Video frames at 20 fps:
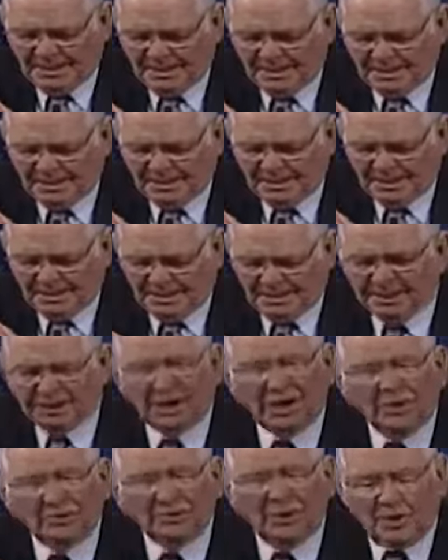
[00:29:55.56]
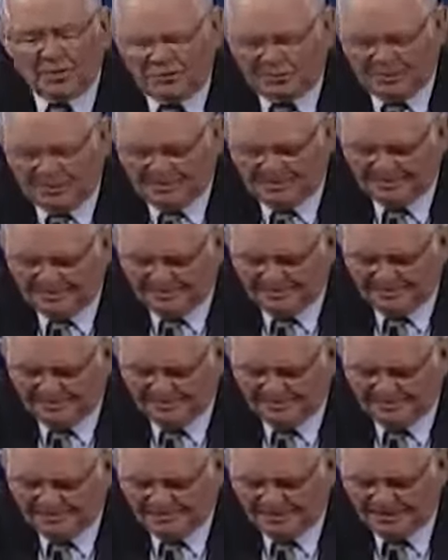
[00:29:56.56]
and he shall know them.
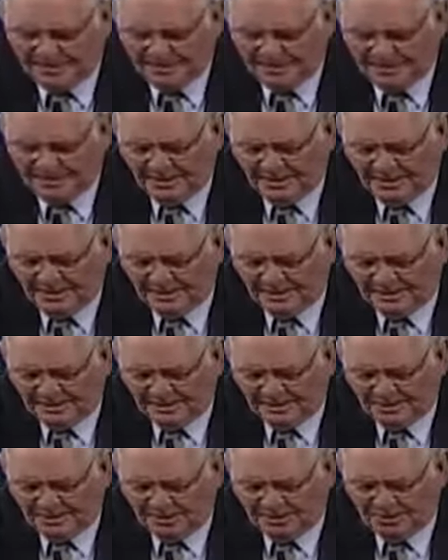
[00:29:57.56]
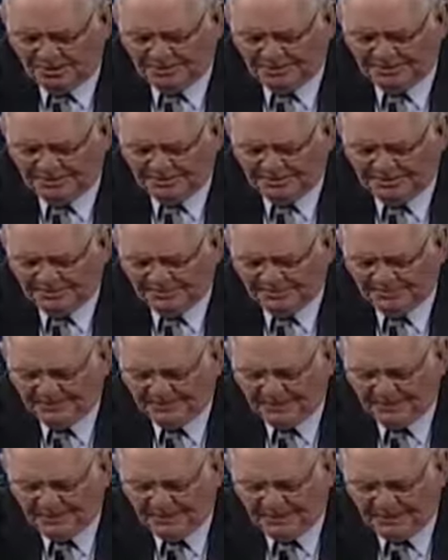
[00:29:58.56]
In other words, um,
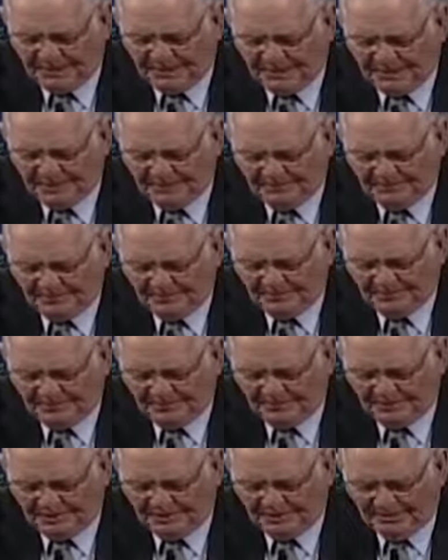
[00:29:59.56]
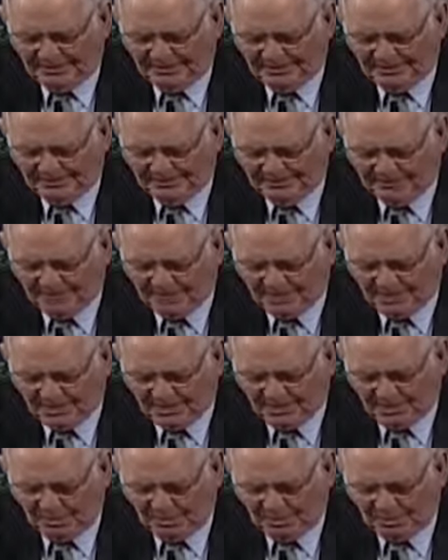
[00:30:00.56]
our Heavenly Father
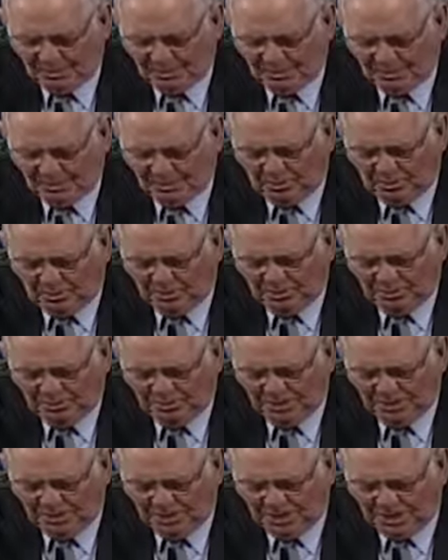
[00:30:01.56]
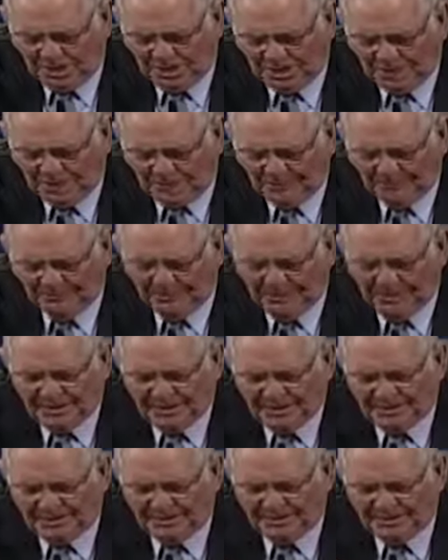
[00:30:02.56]
will always share.
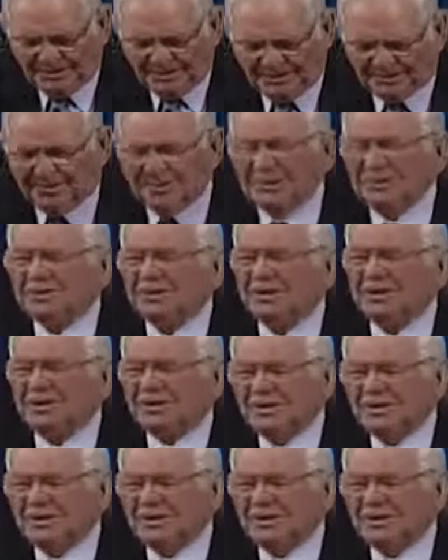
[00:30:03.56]
This means